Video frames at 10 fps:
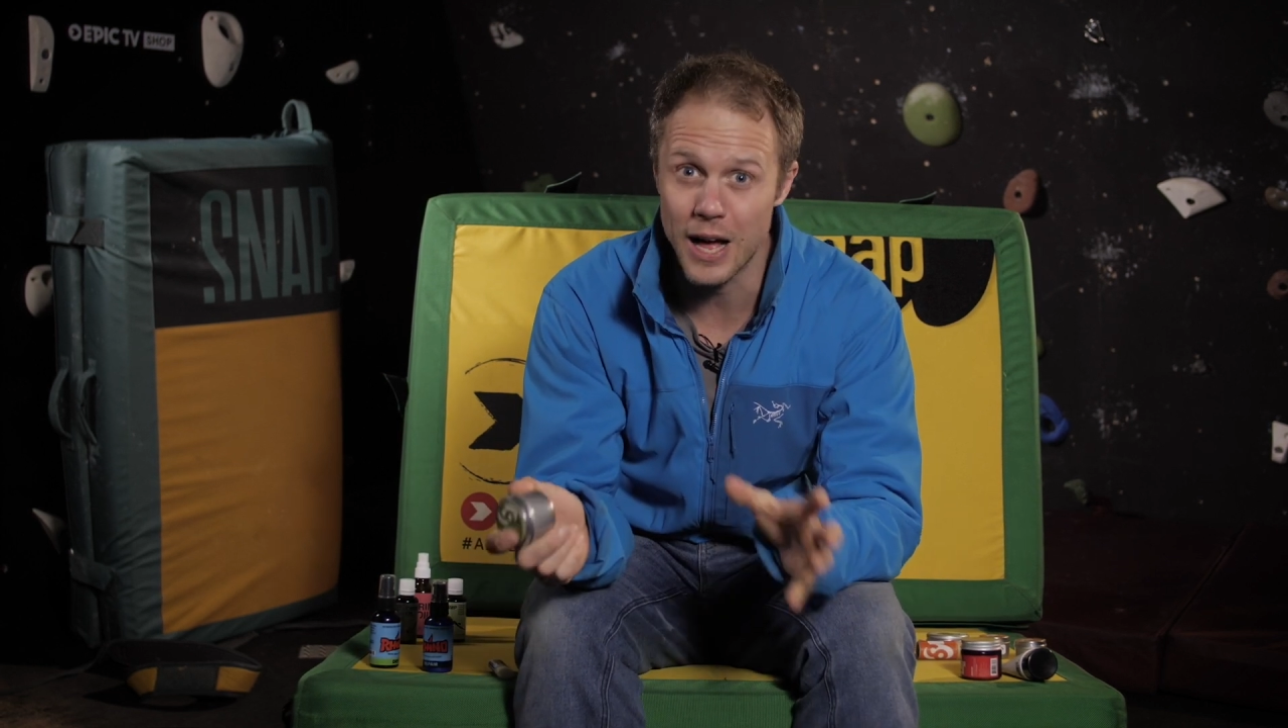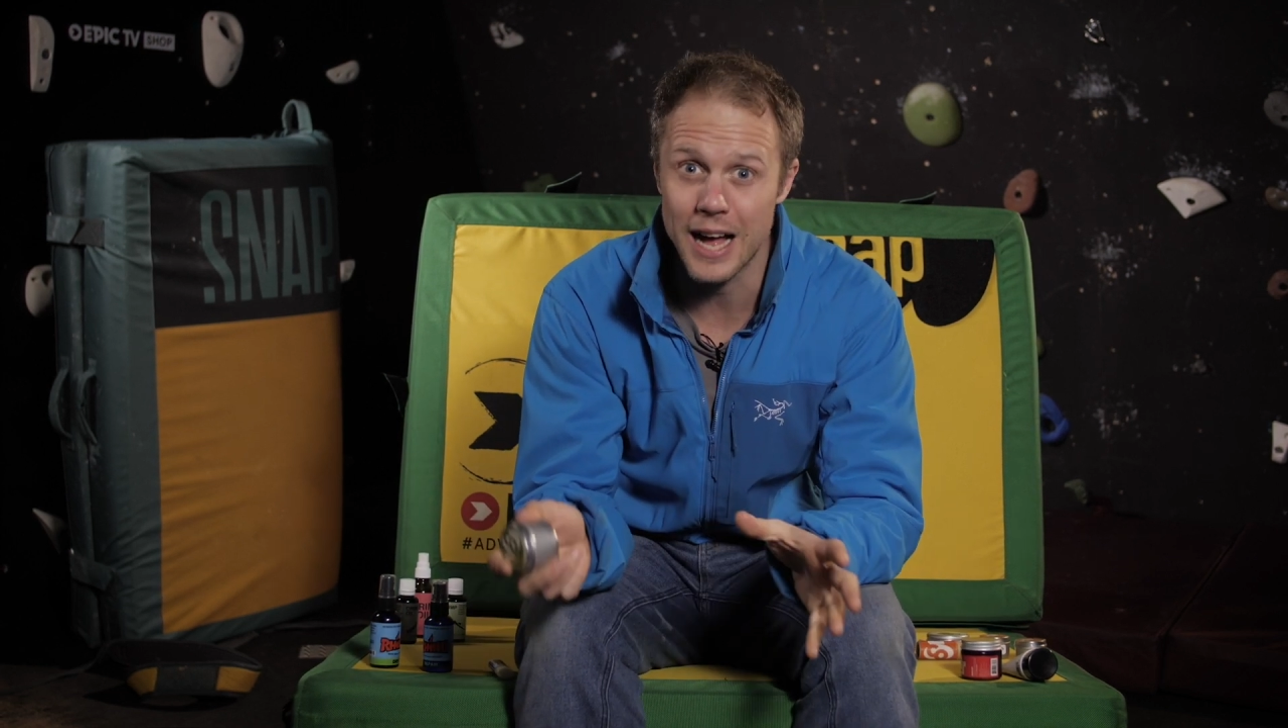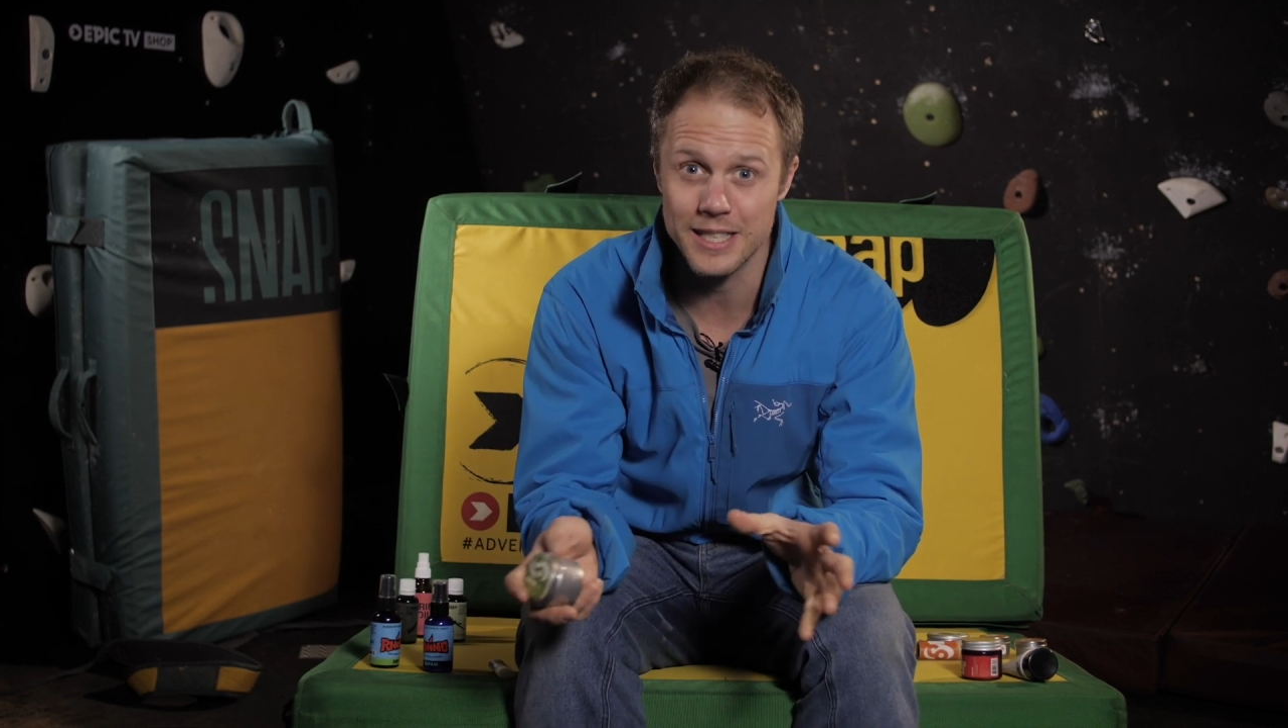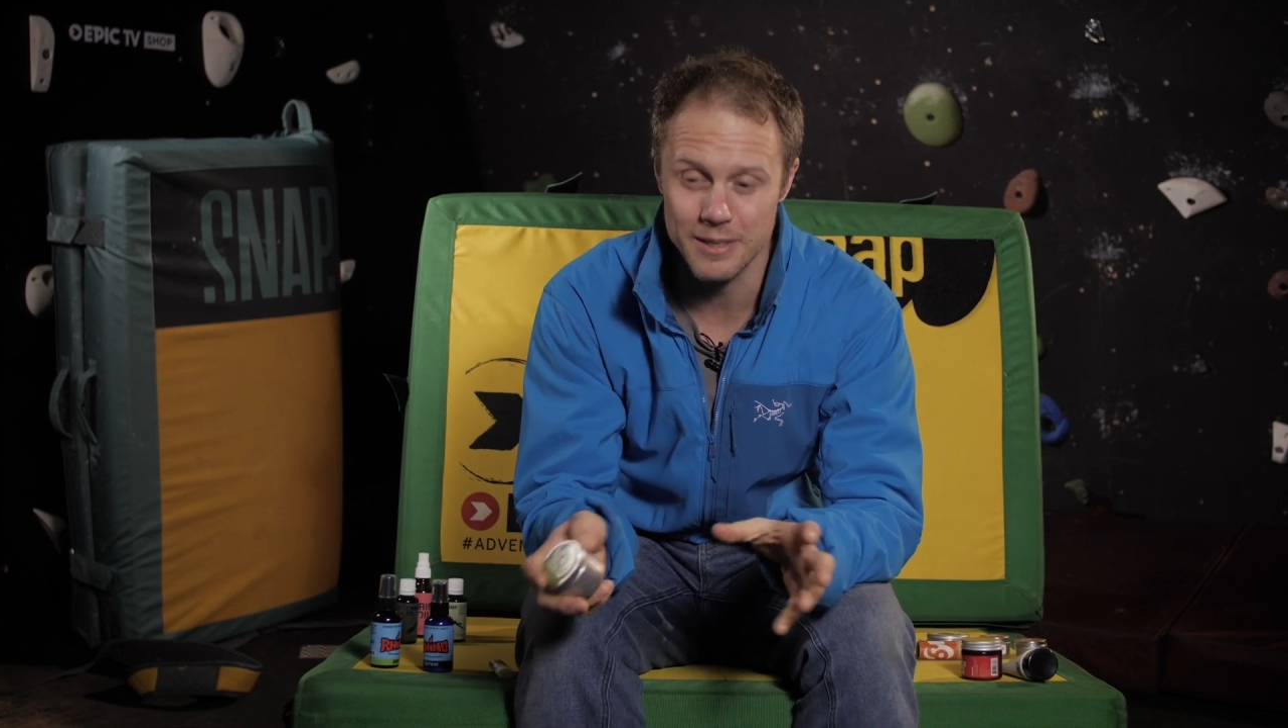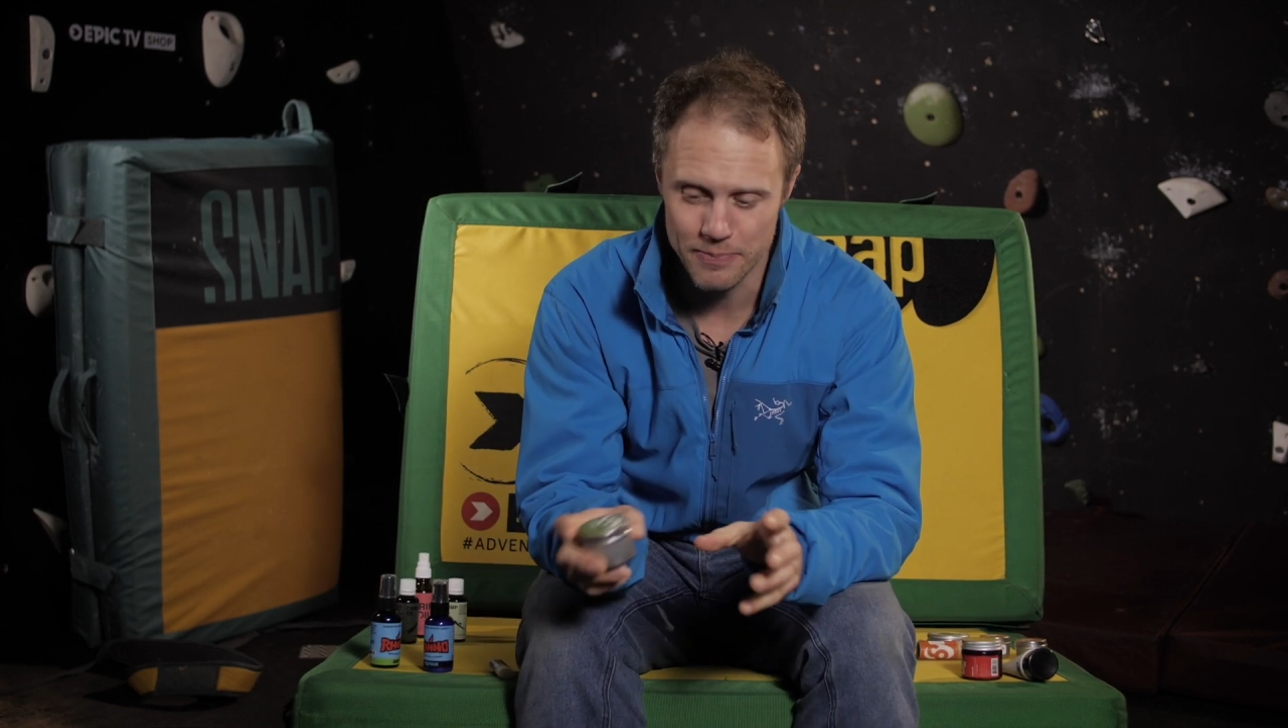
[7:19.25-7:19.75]

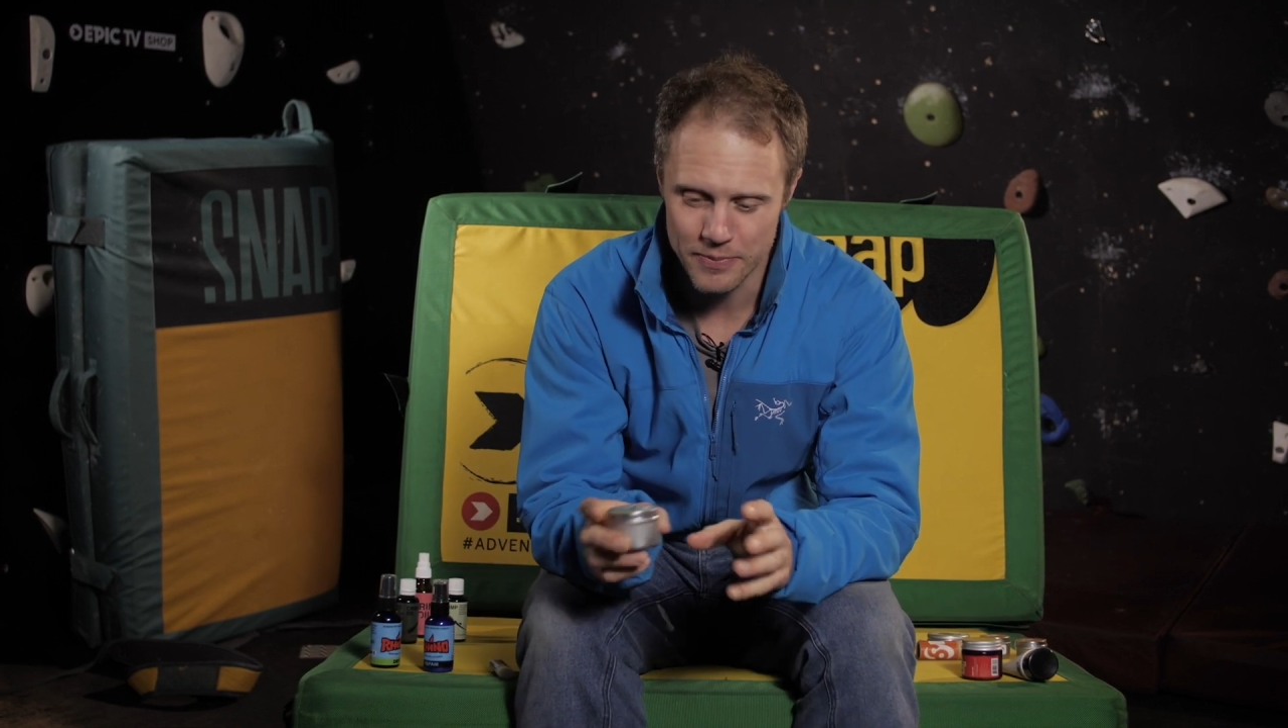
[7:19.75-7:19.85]
that.